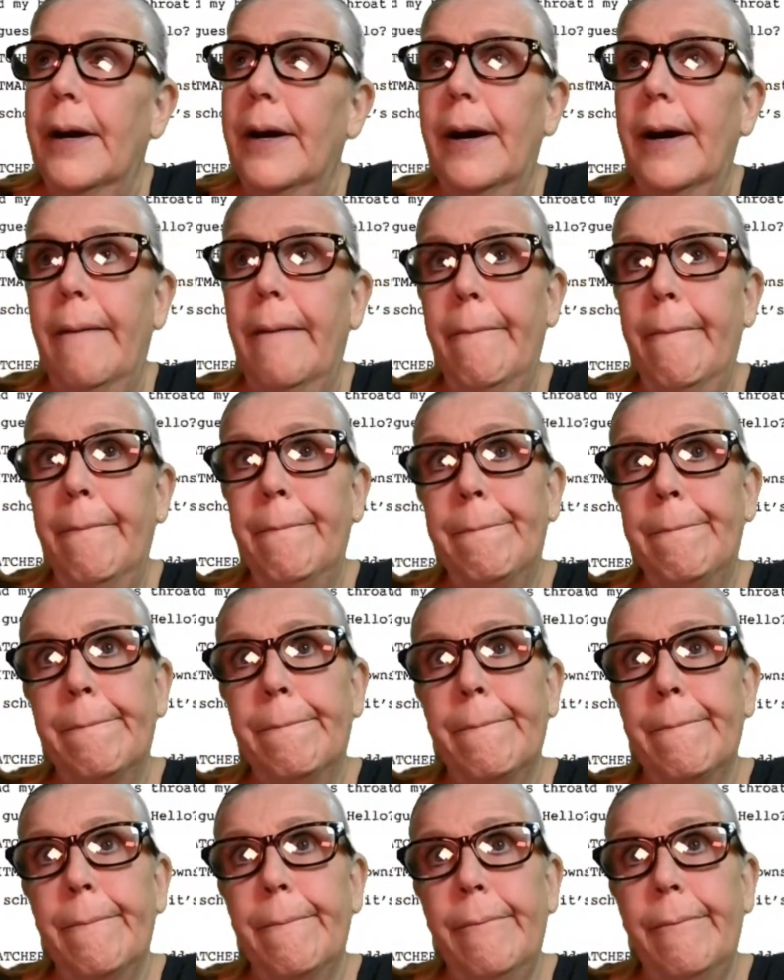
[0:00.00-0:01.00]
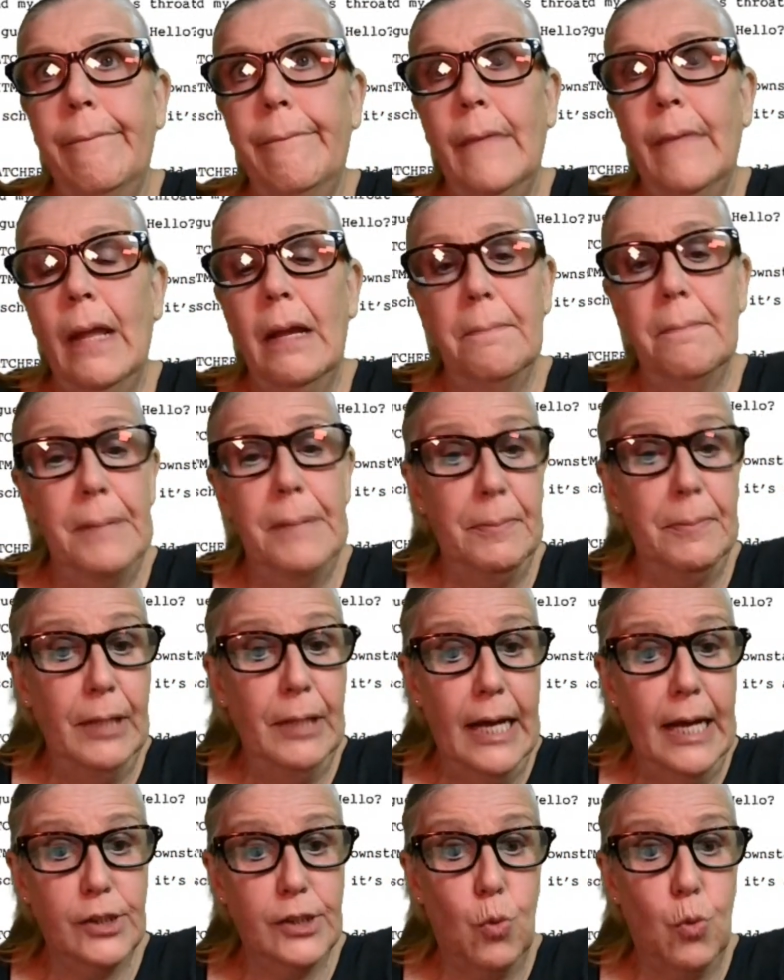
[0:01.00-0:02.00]
Um,
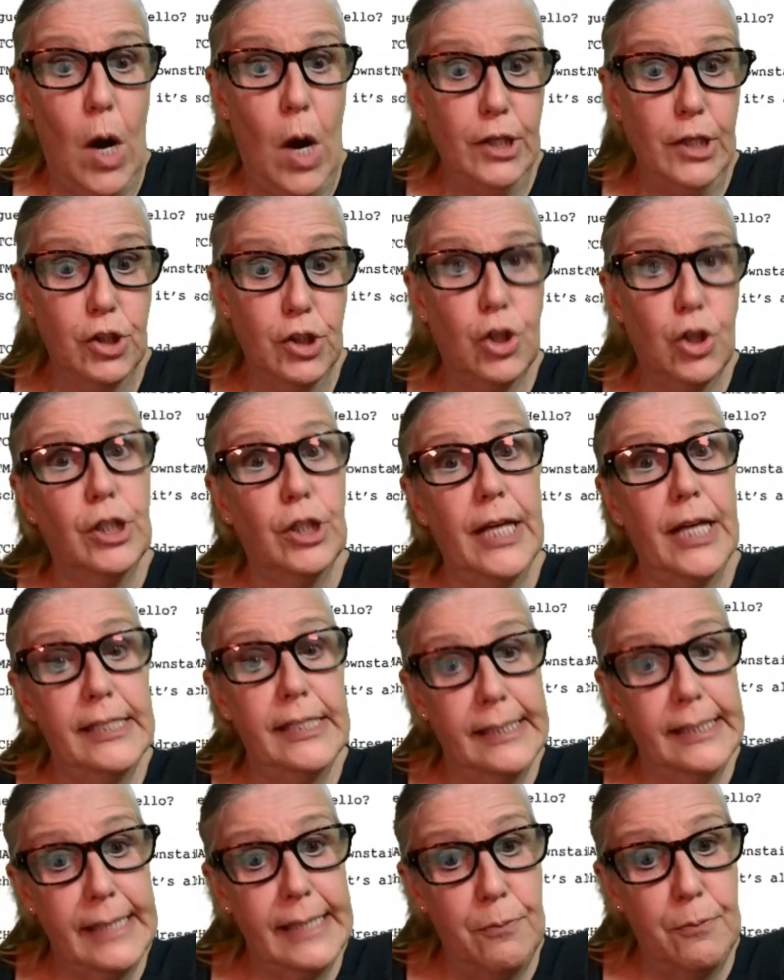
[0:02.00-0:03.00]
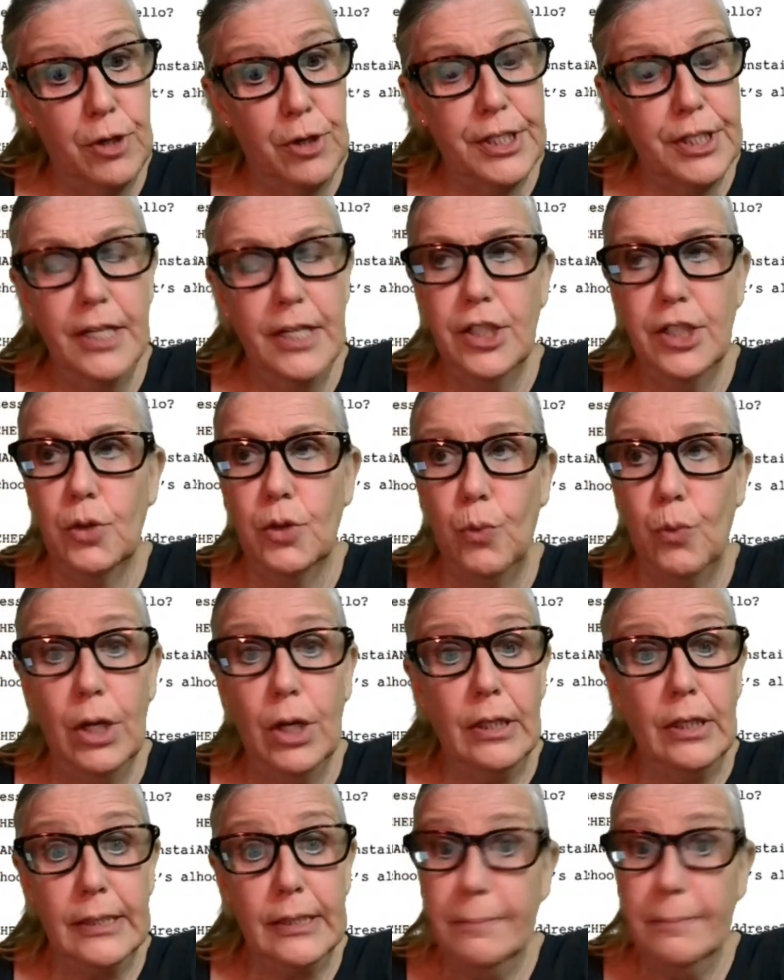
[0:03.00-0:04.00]
people ask why do certain cases get more attention?
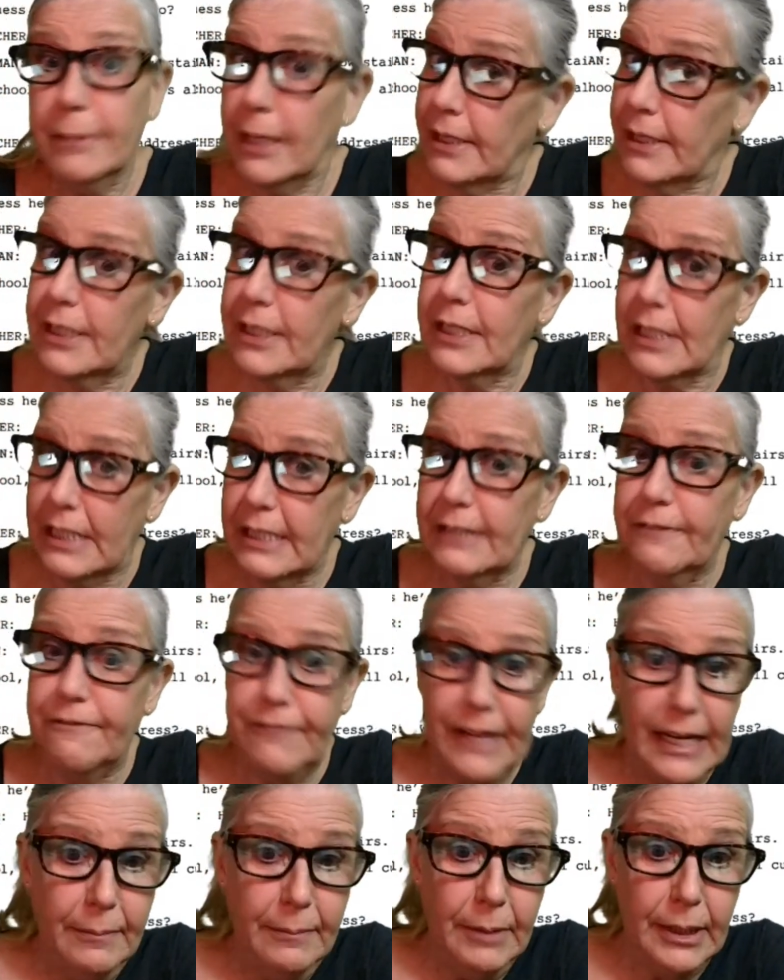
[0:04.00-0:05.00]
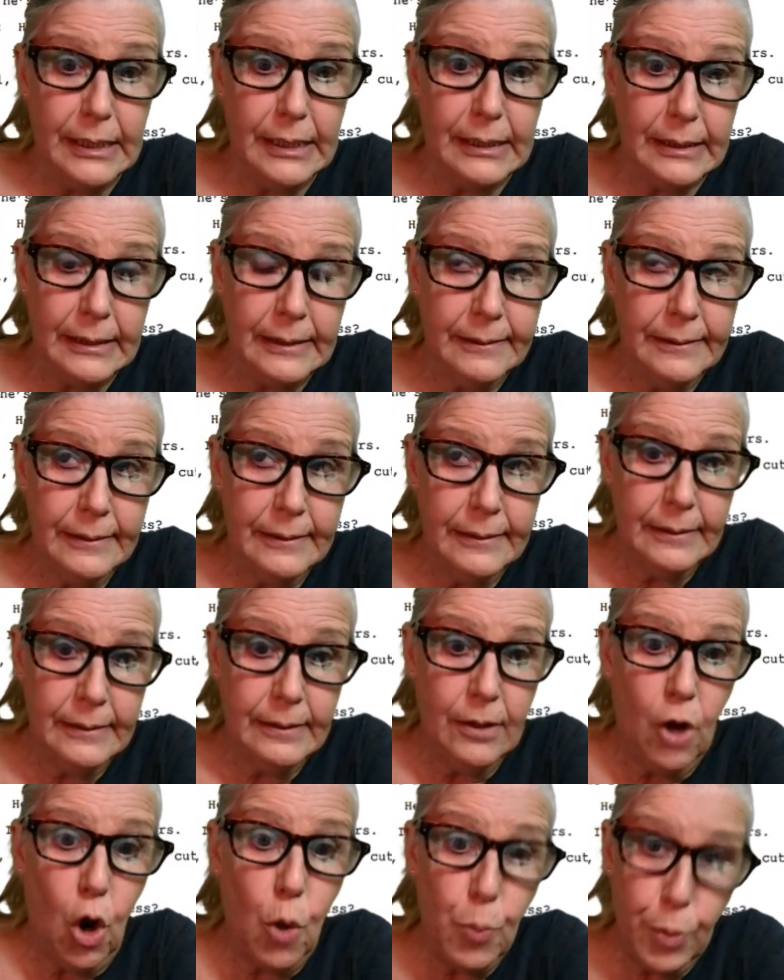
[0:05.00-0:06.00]
Well, sometimes it's because the families
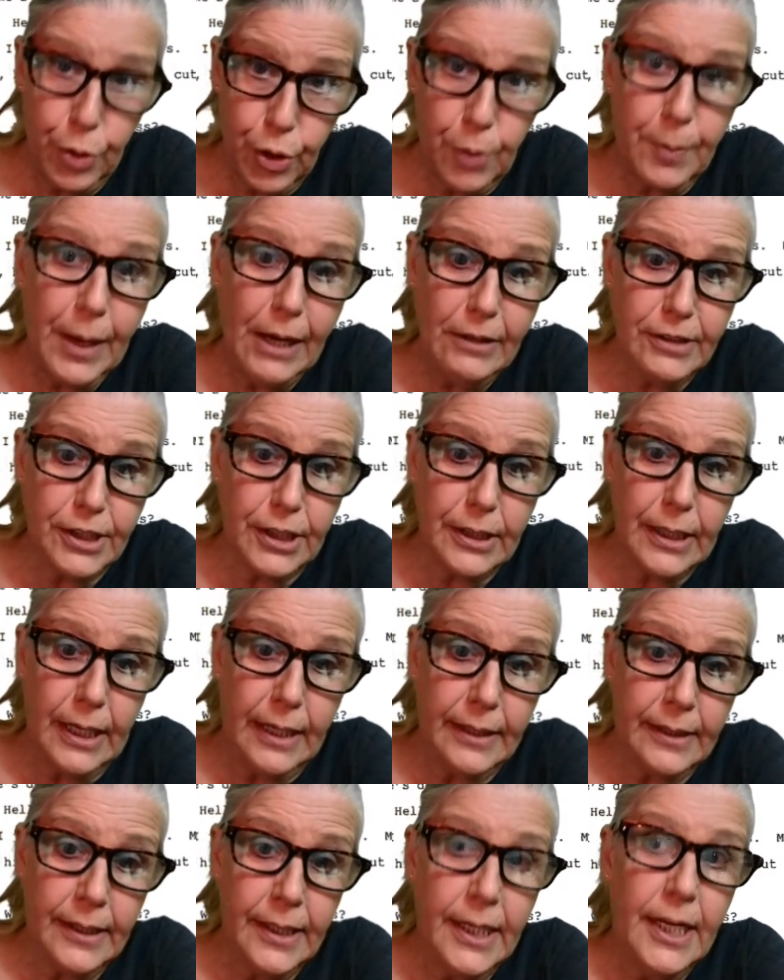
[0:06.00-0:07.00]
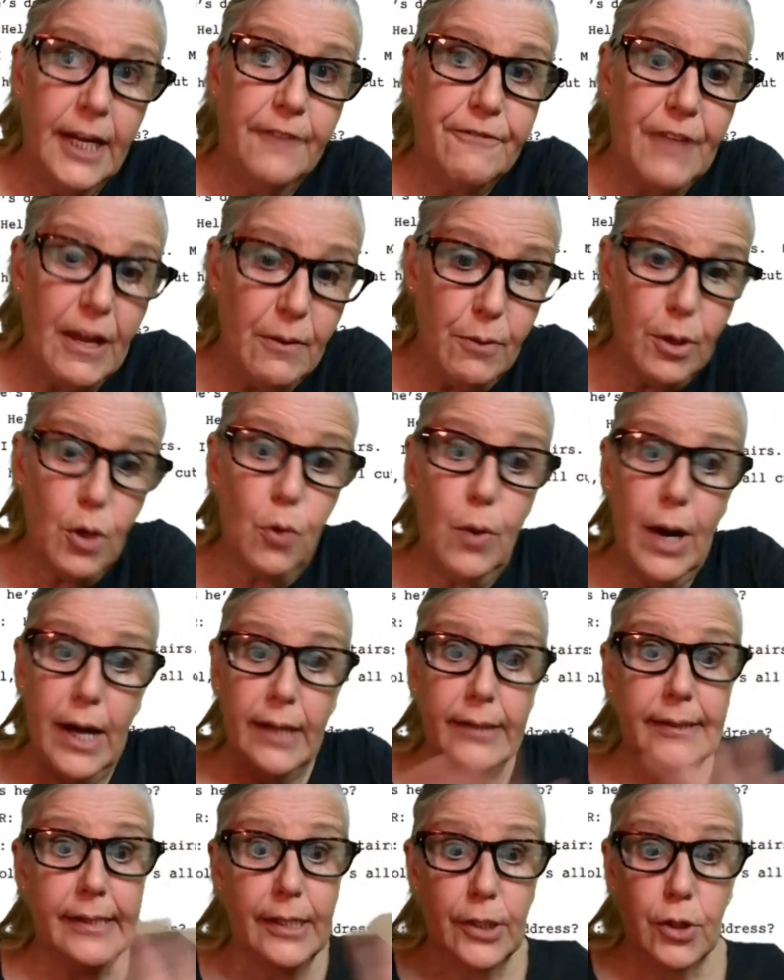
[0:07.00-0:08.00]
open their mouths a lot. If they were
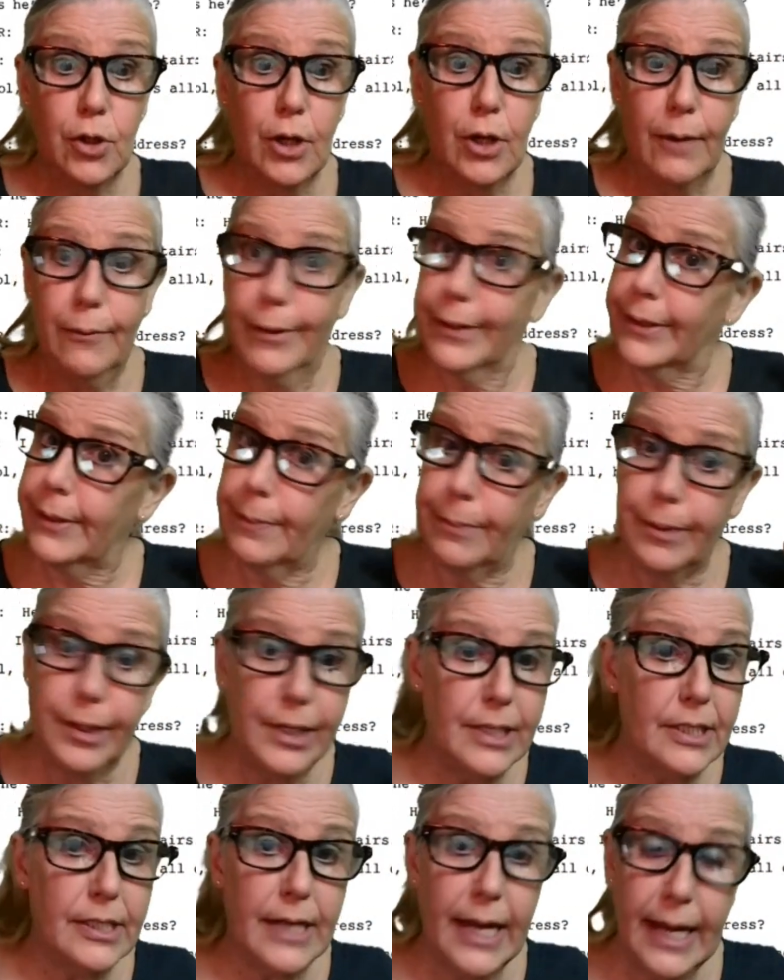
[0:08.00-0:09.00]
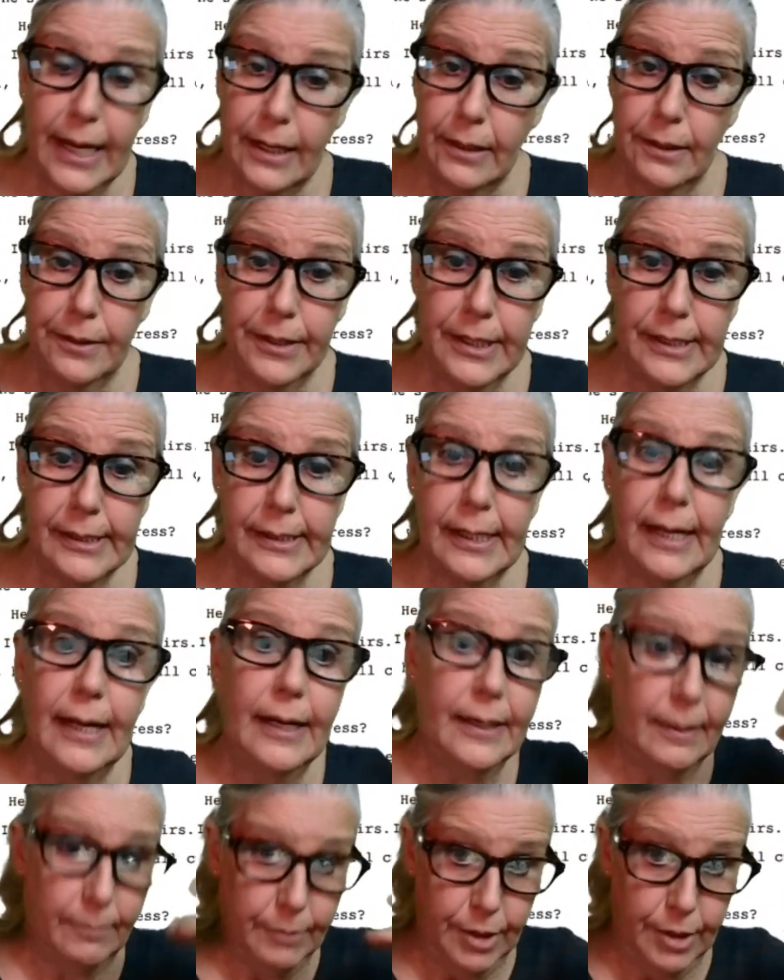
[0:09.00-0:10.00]
quiet and said, "Look, I want the police to handle this,
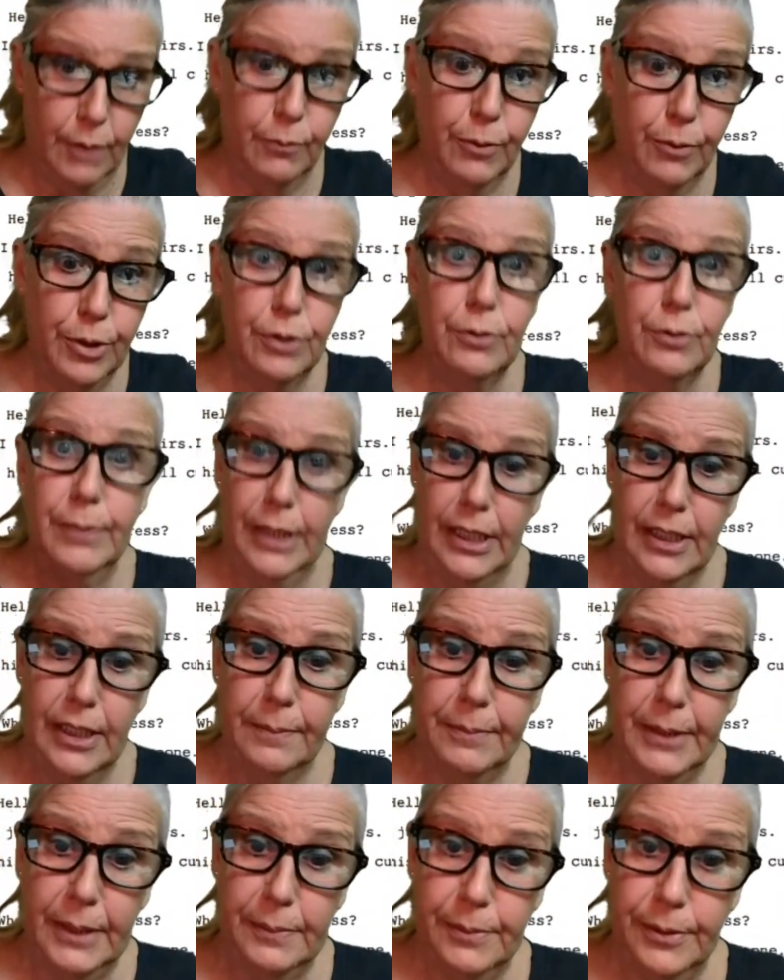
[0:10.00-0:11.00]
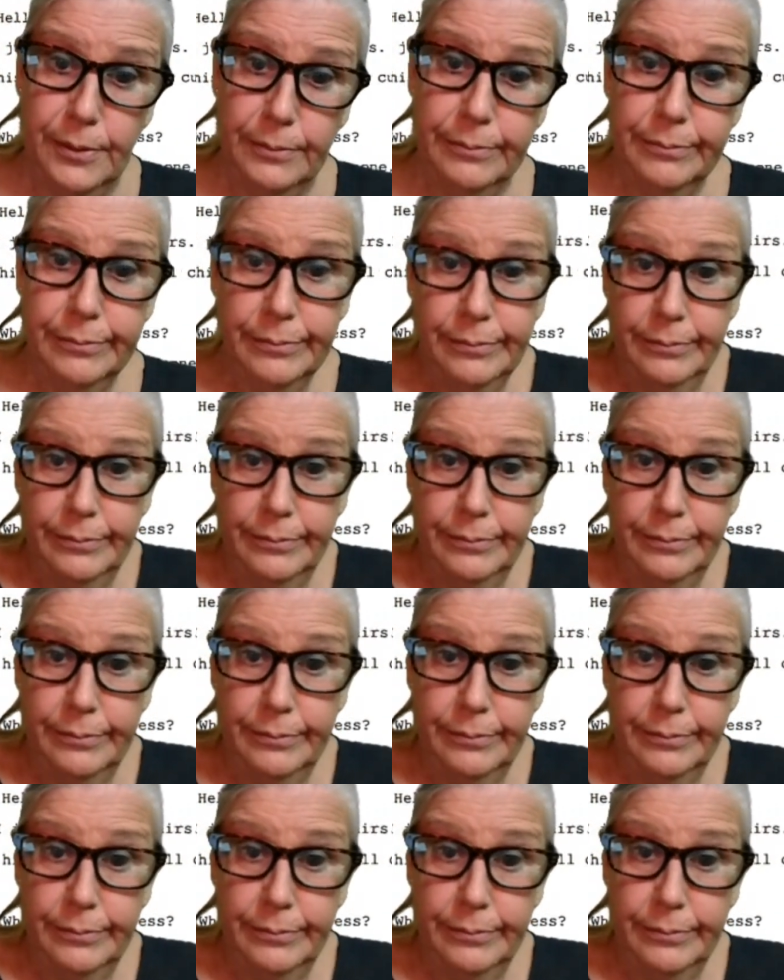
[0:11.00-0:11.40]
and I'm done with you, media people,"